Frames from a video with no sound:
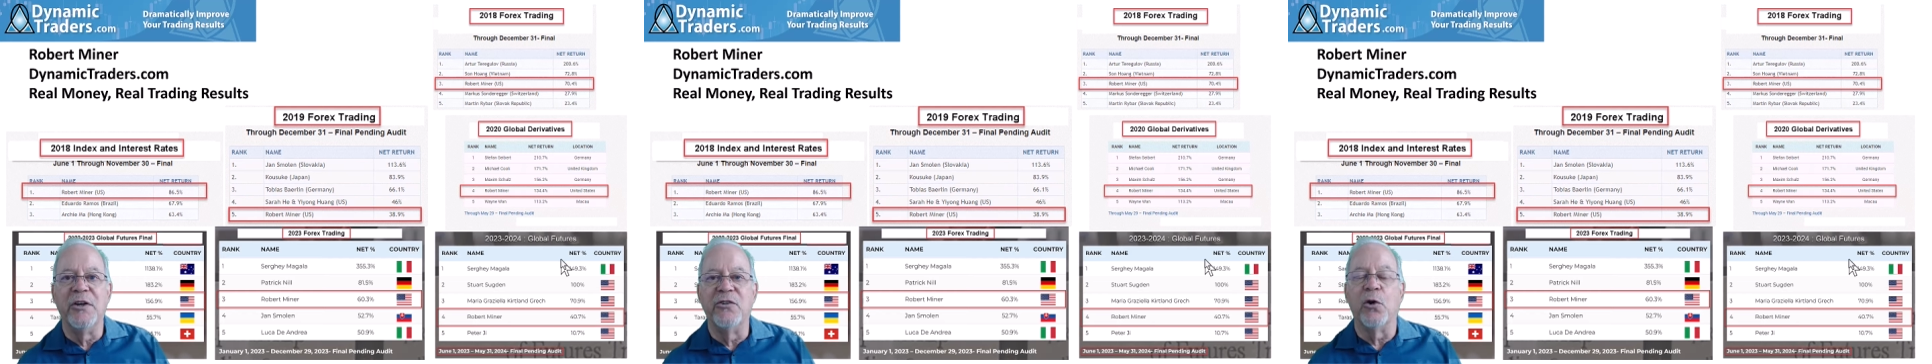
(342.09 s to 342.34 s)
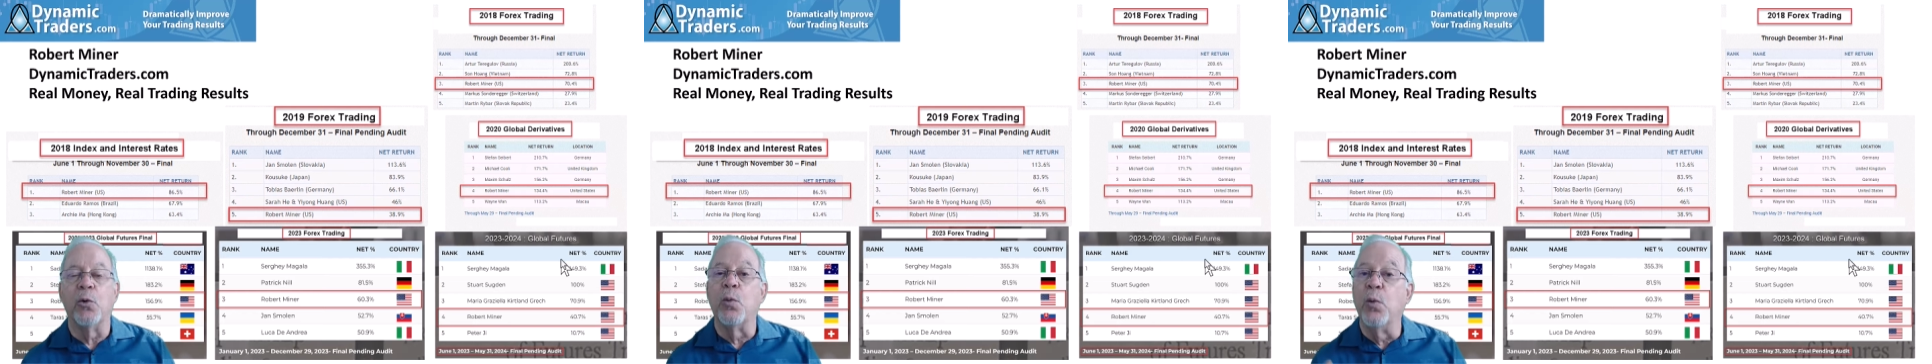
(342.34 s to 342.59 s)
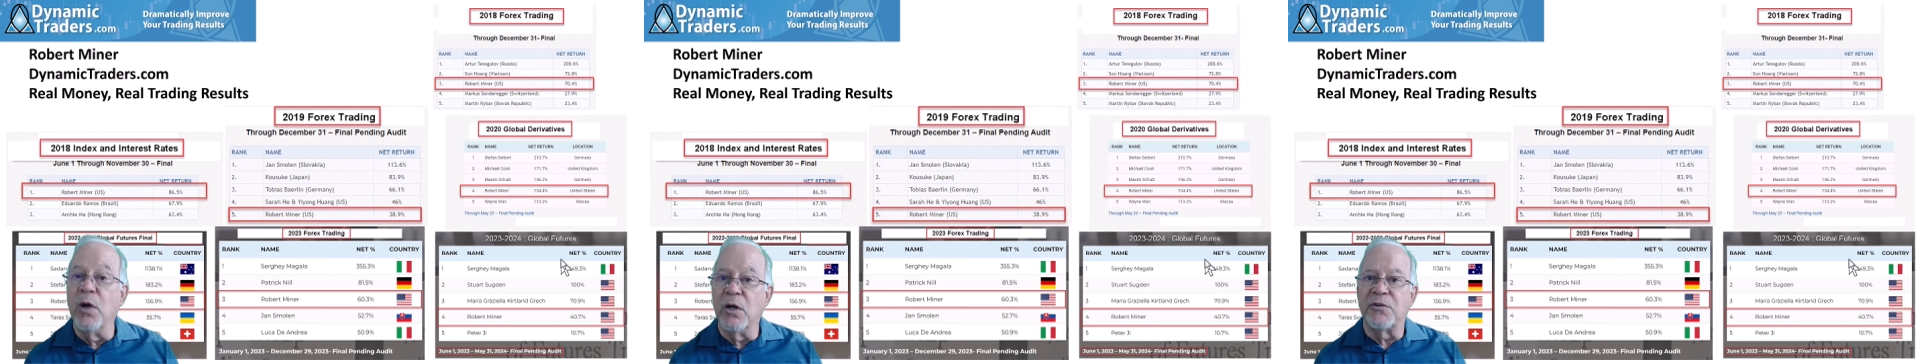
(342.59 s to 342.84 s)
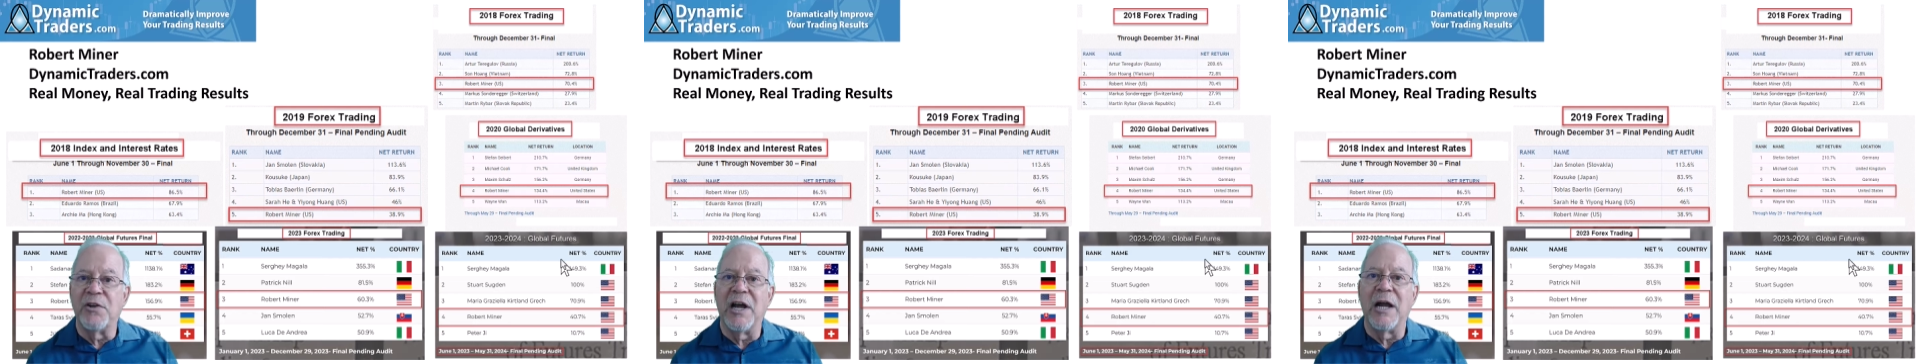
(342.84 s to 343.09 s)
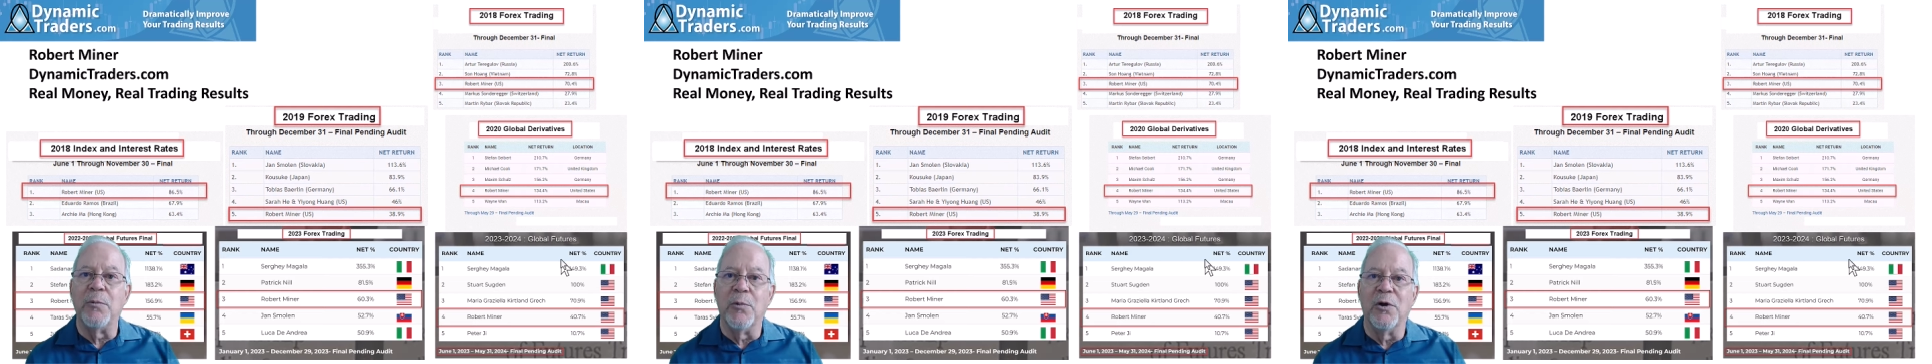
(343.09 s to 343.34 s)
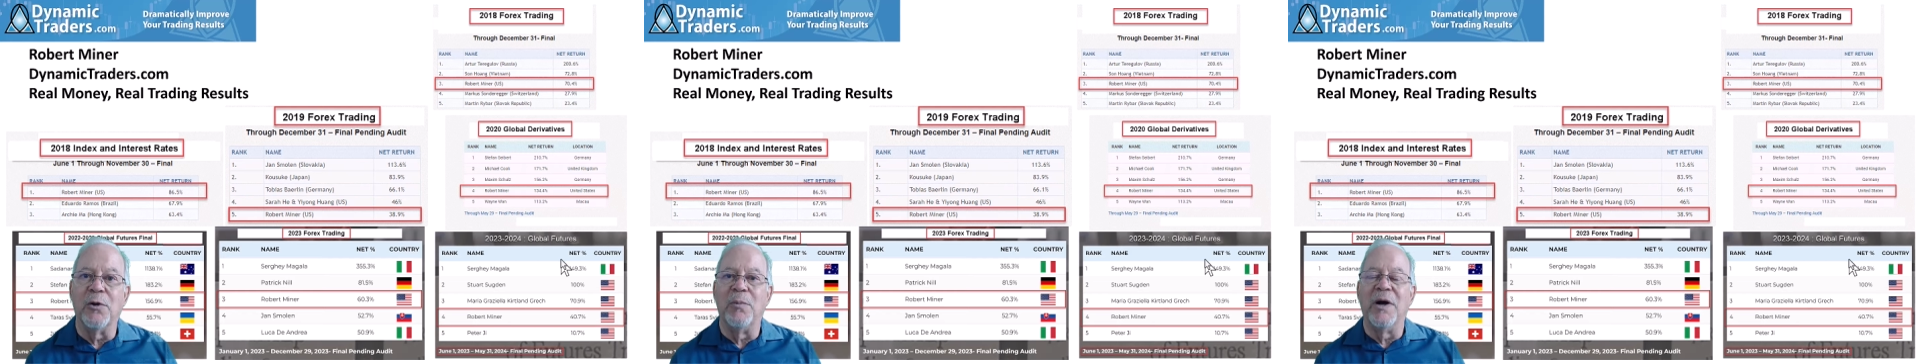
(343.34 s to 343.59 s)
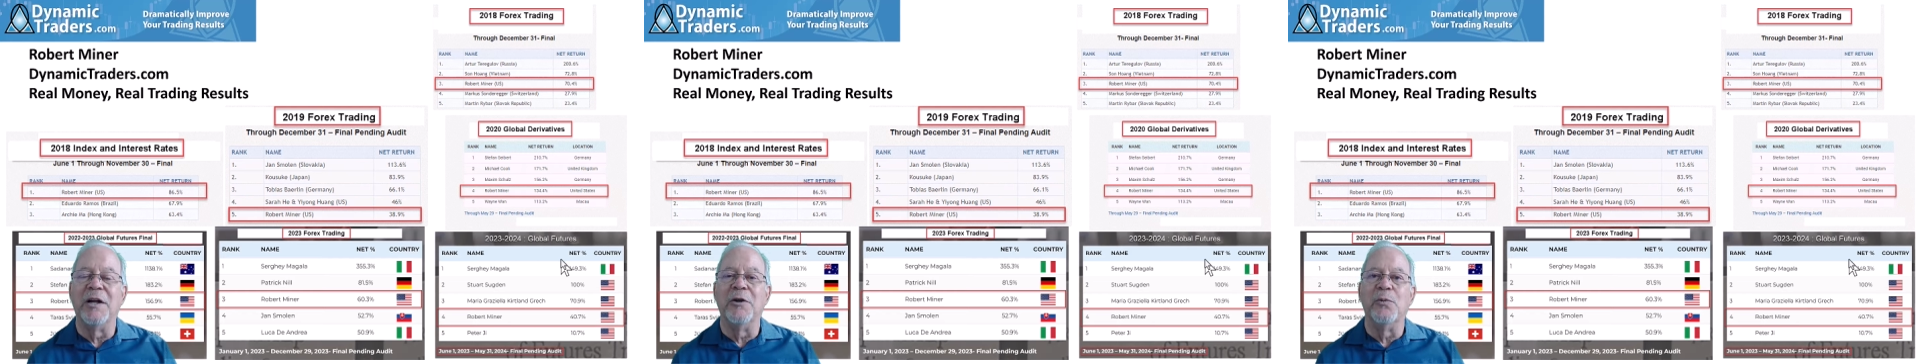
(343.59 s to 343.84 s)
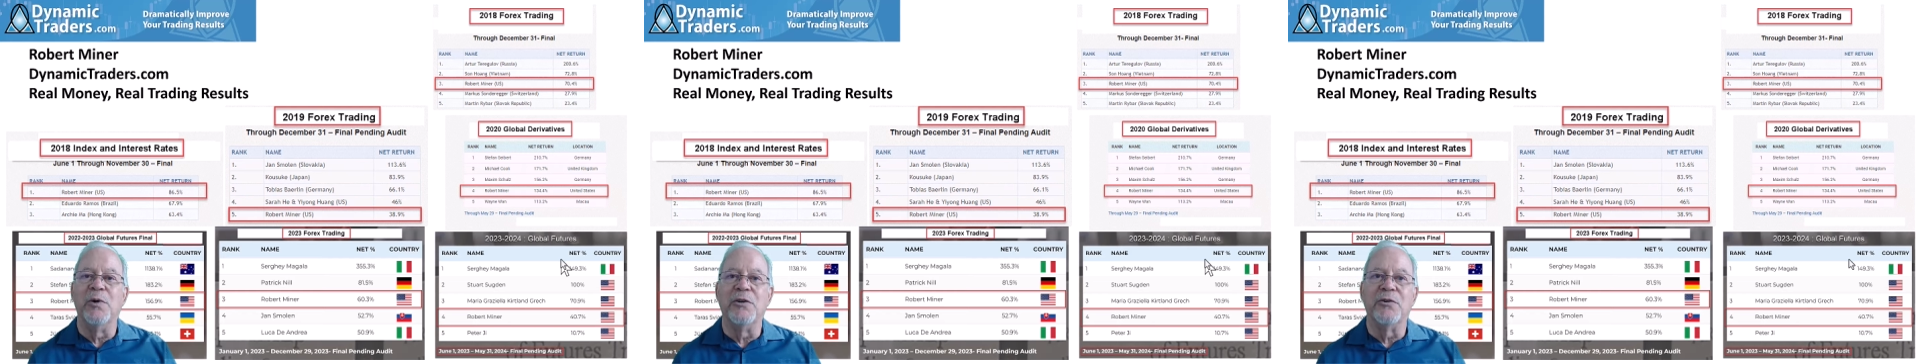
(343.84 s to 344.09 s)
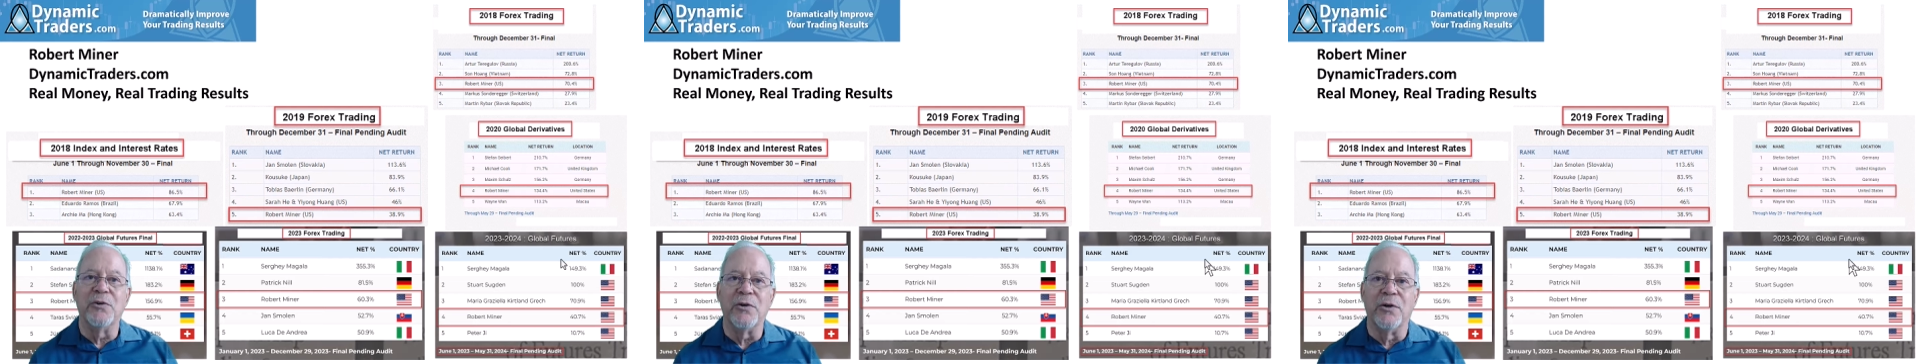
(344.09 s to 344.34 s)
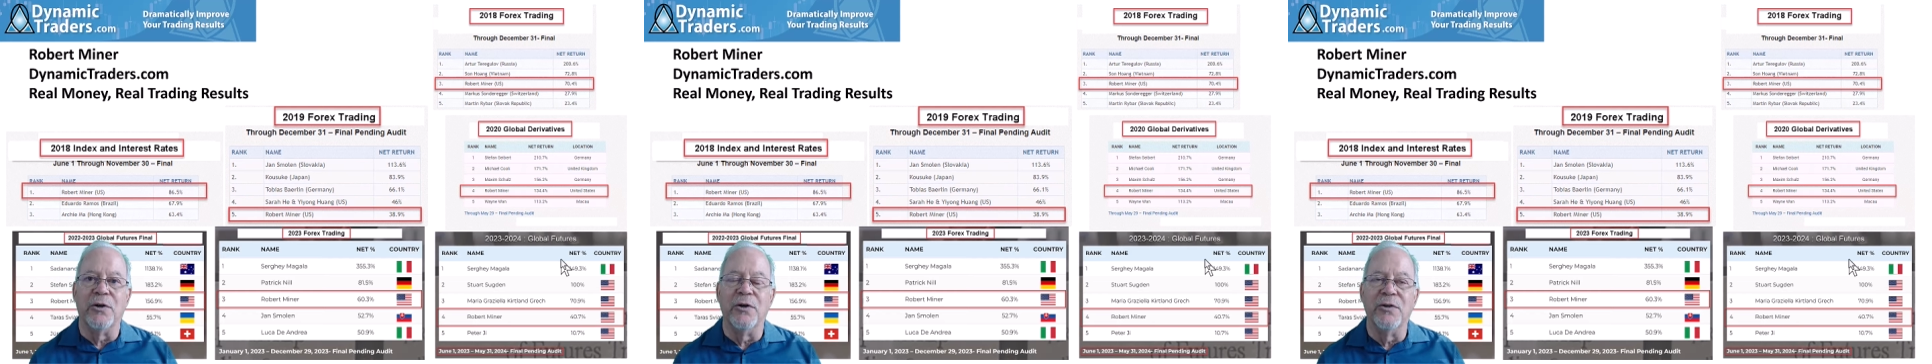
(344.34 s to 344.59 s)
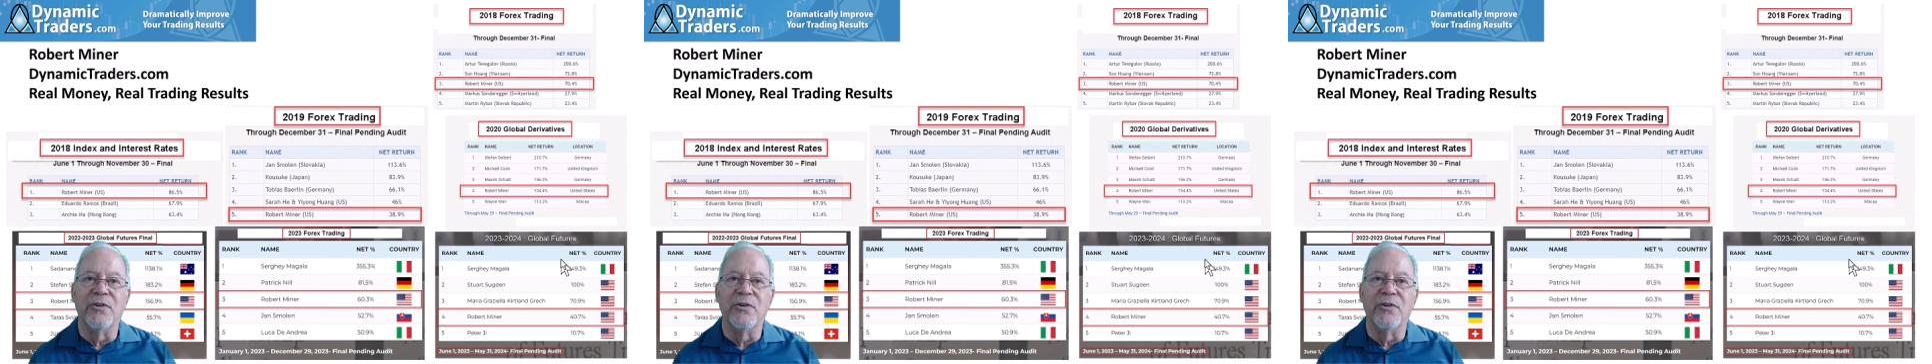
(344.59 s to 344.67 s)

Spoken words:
real-time, real money returns